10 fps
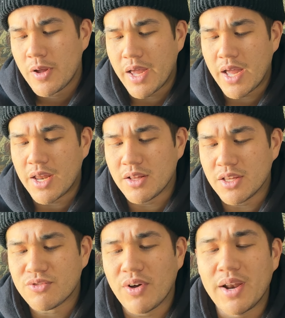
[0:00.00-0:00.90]
and
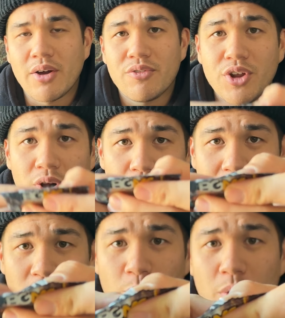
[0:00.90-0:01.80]
let's find out. If you don't know
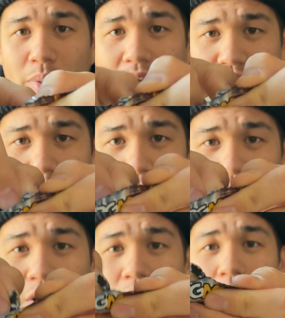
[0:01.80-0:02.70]
how to open packs, remember,
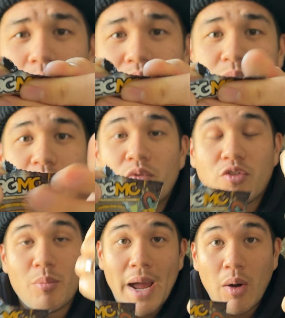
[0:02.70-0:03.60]

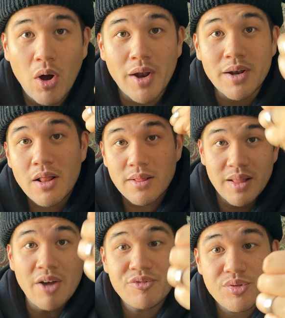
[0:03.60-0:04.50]
from now on,
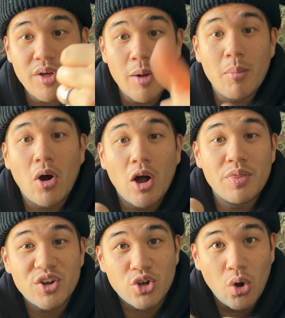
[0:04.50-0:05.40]
left thumb
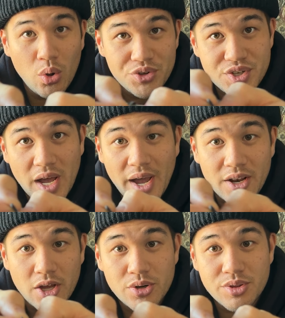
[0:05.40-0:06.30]
on the gold
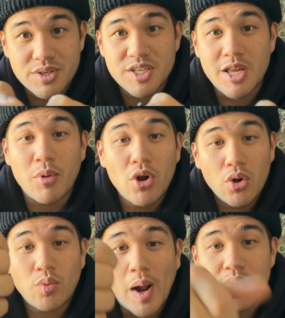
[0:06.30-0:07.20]
side under the seam,
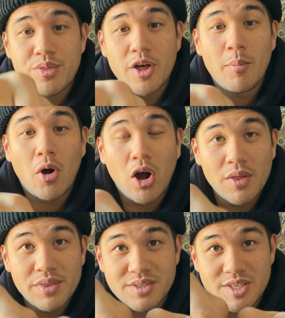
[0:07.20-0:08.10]
right thumb
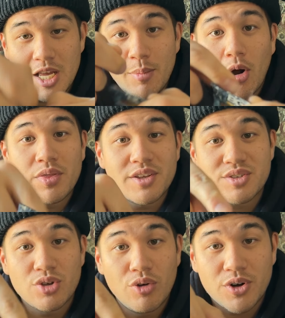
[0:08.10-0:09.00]
on the seam on the
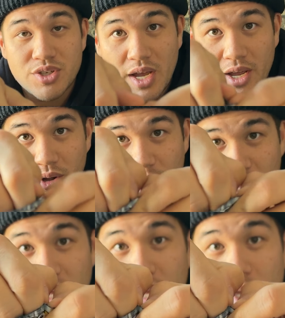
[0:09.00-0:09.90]
silver side, okay?